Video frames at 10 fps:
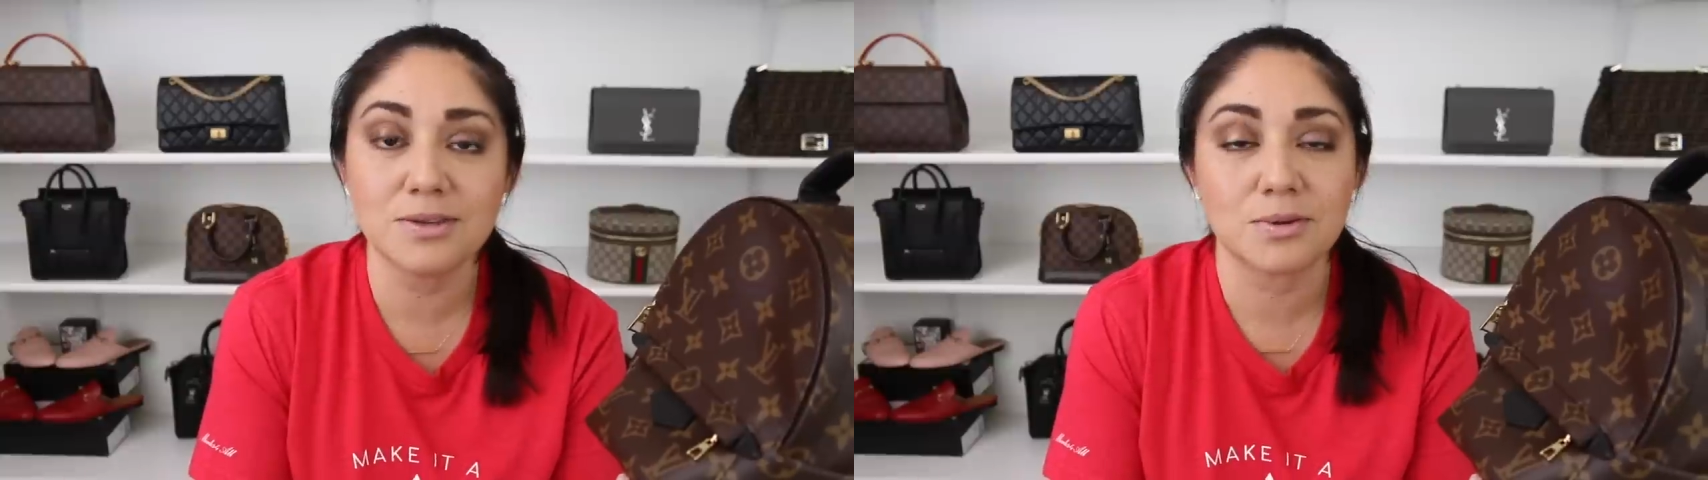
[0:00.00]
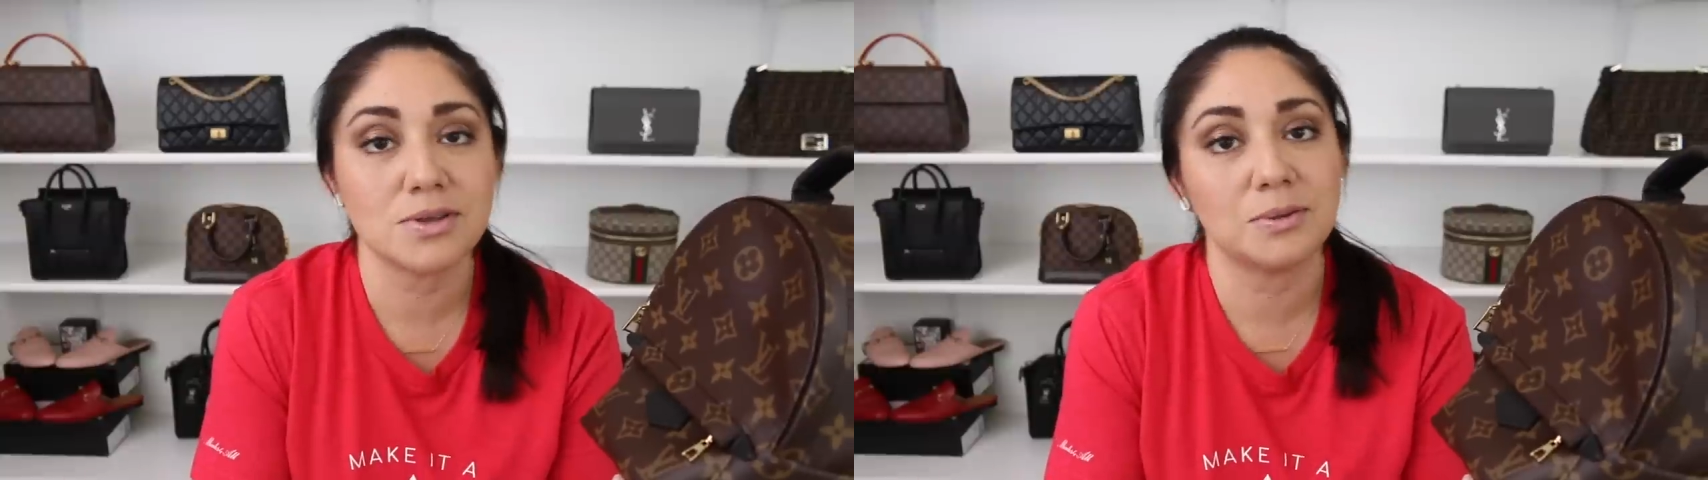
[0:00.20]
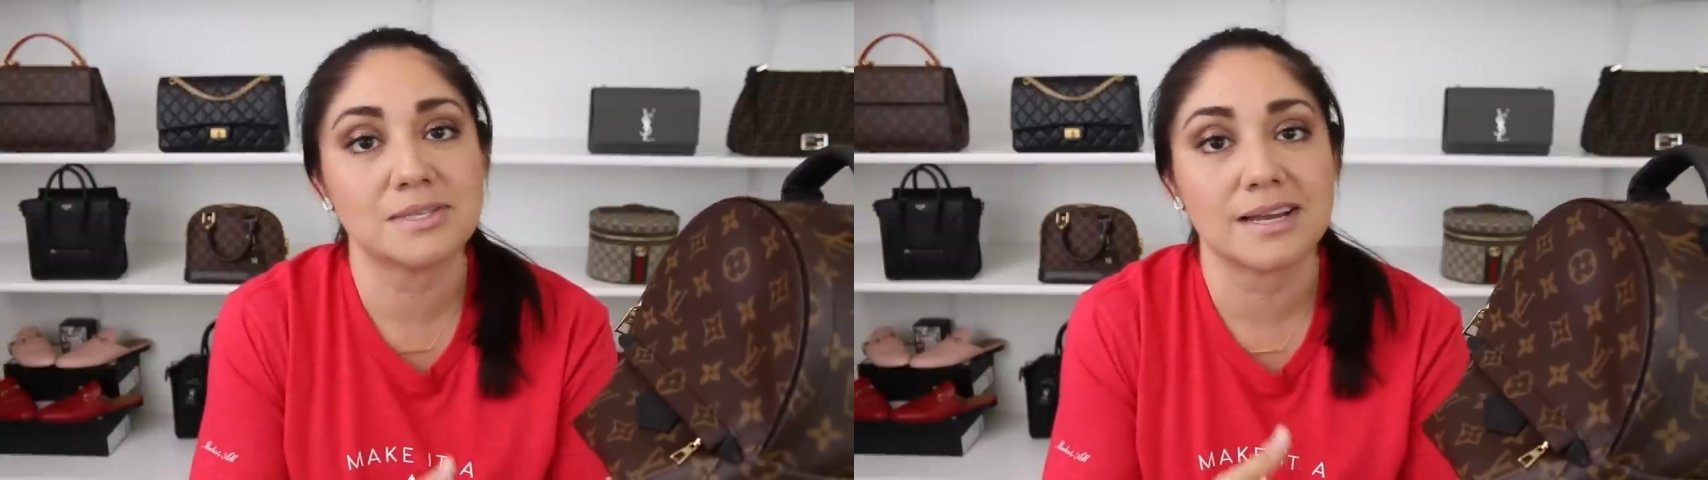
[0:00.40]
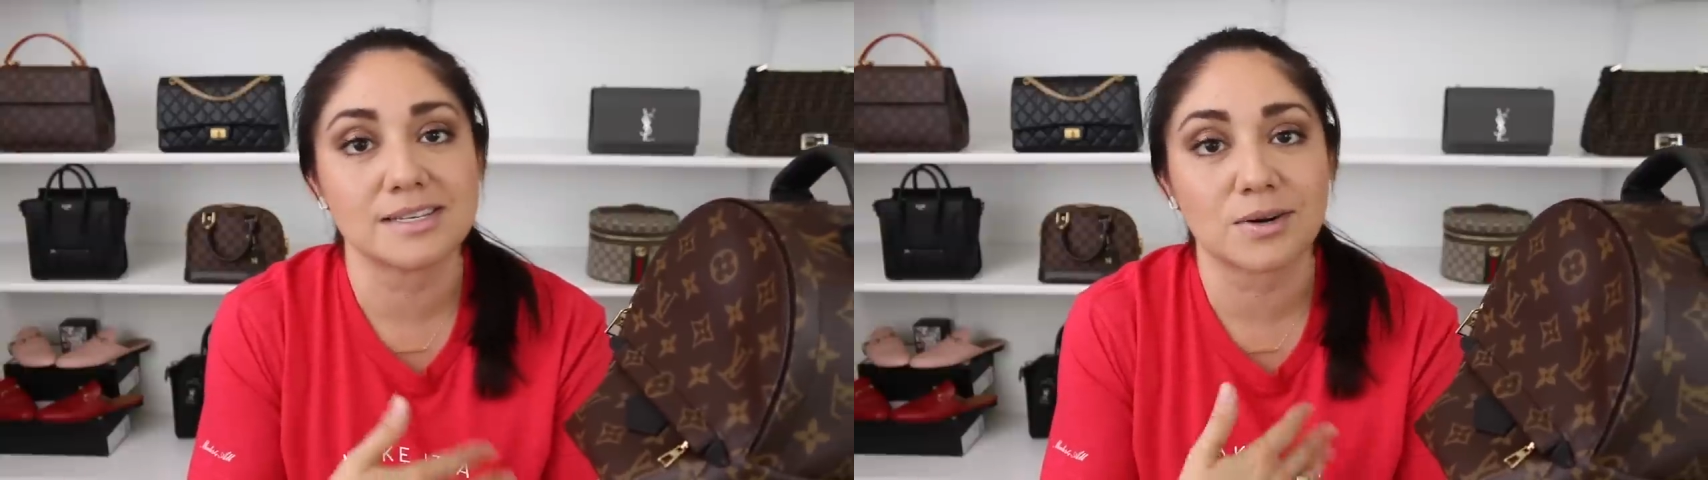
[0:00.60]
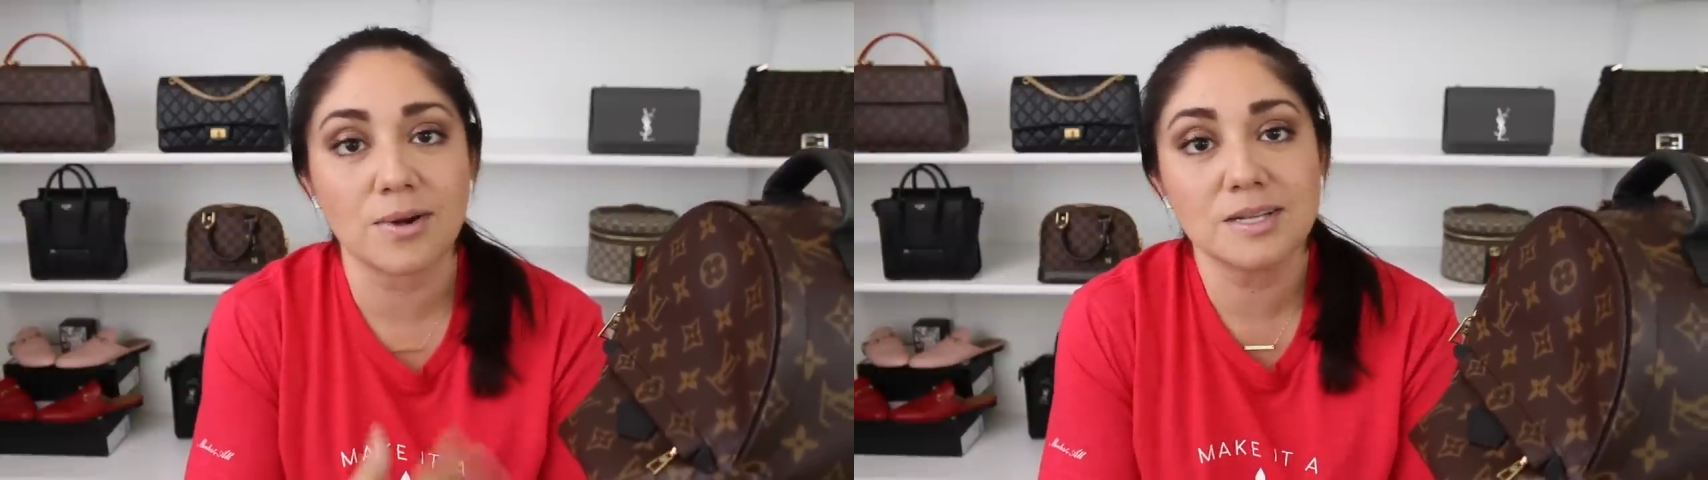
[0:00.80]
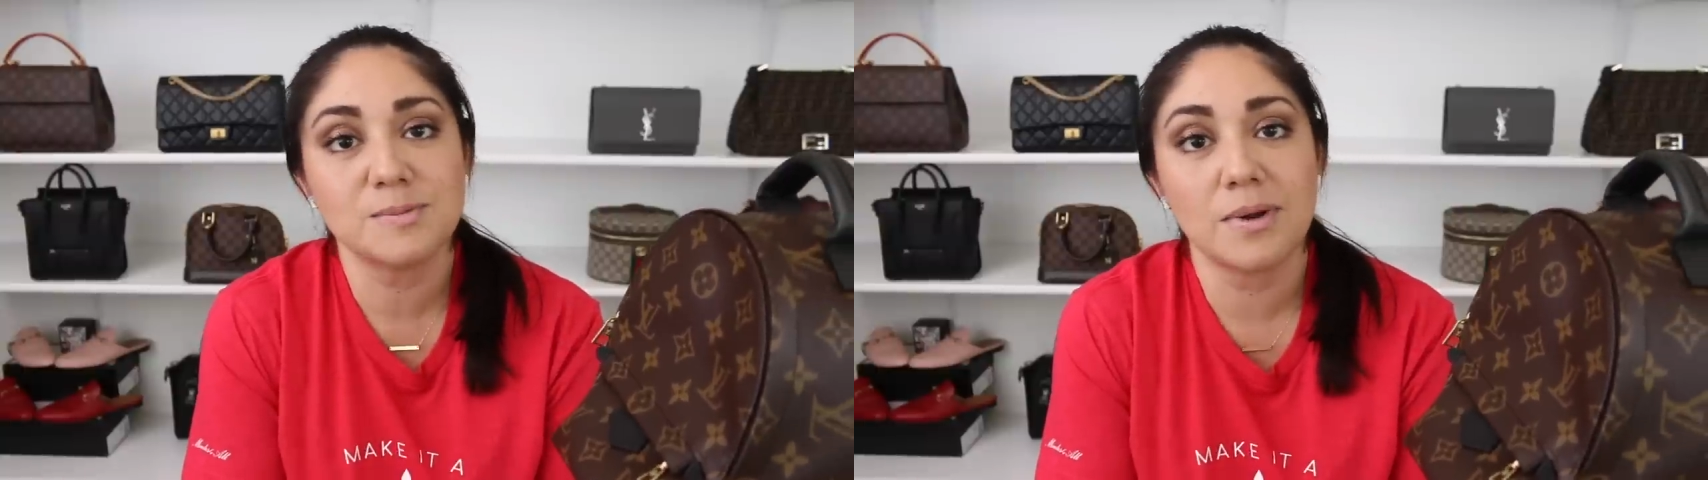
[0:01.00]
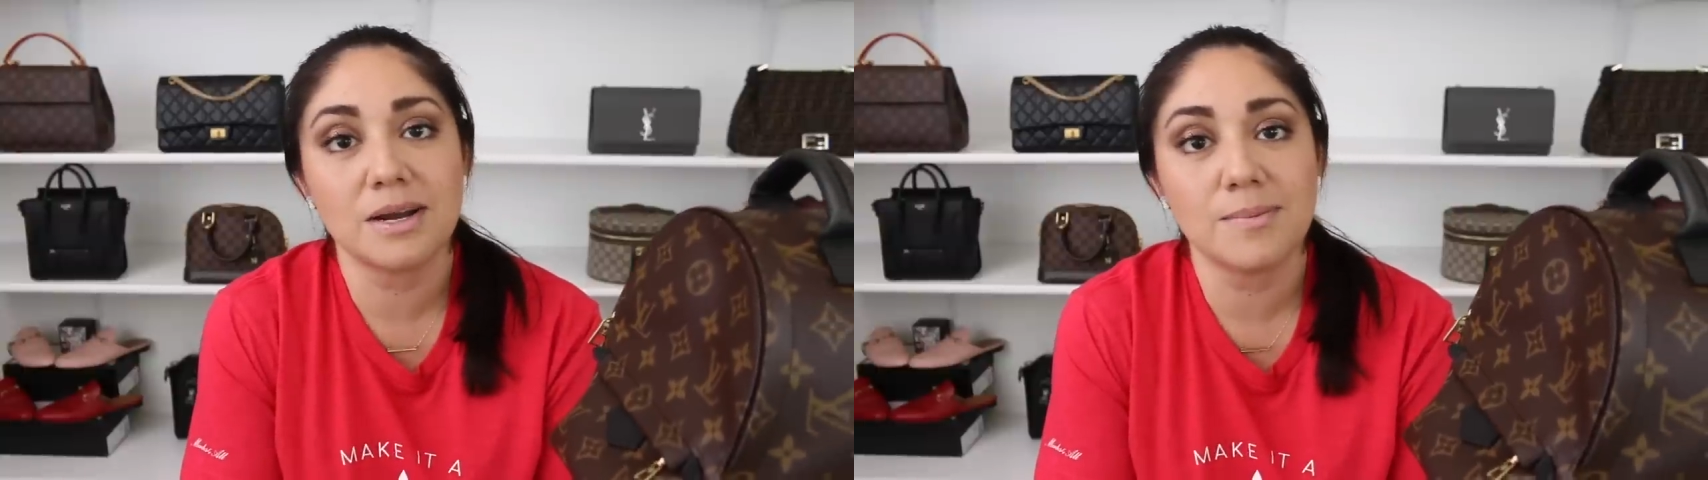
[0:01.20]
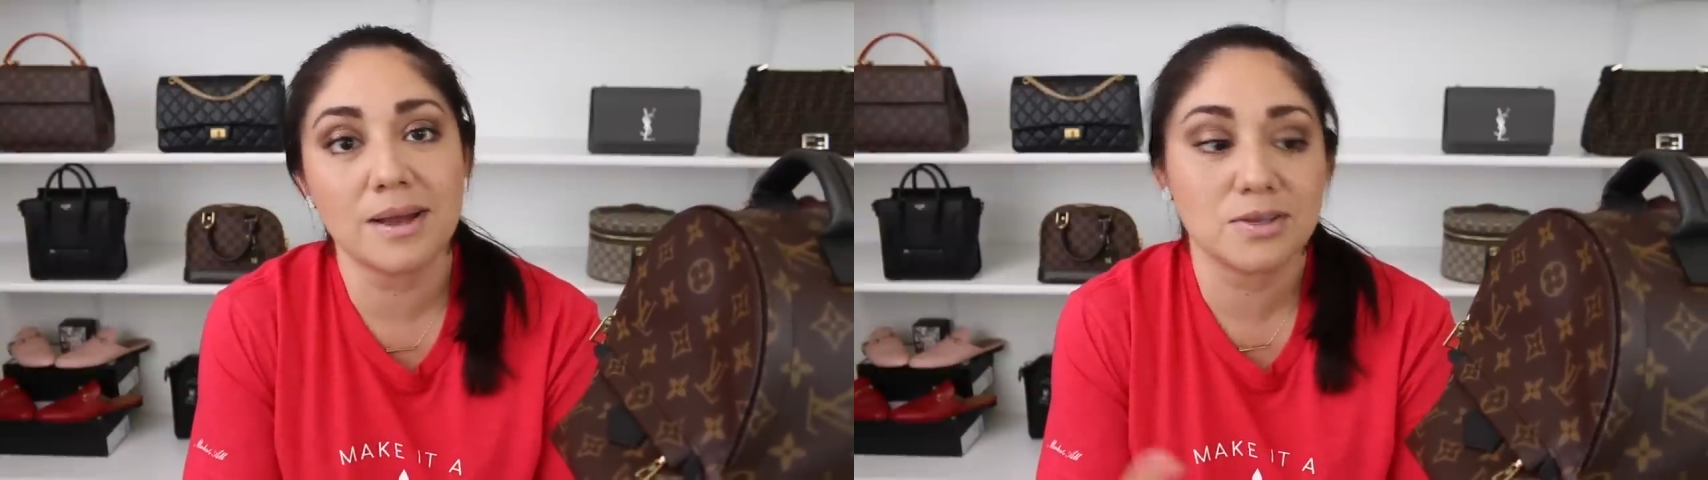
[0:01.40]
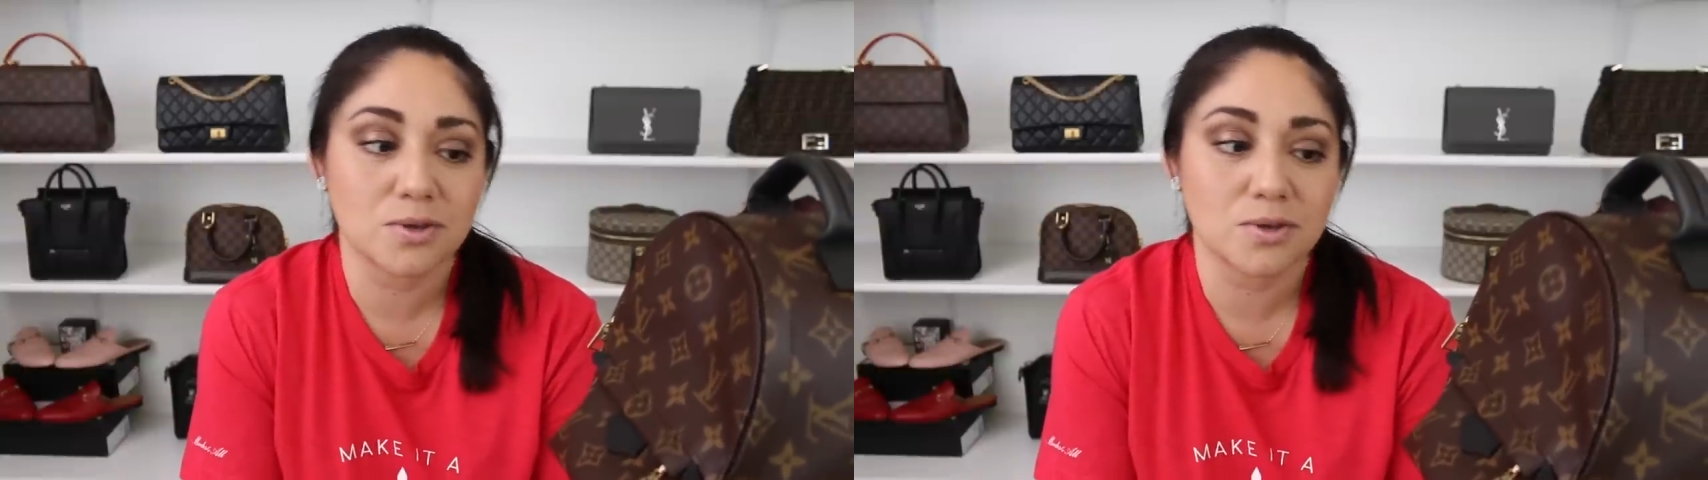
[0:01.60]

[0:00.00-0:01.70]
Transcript: You can use it as a crossbody bag.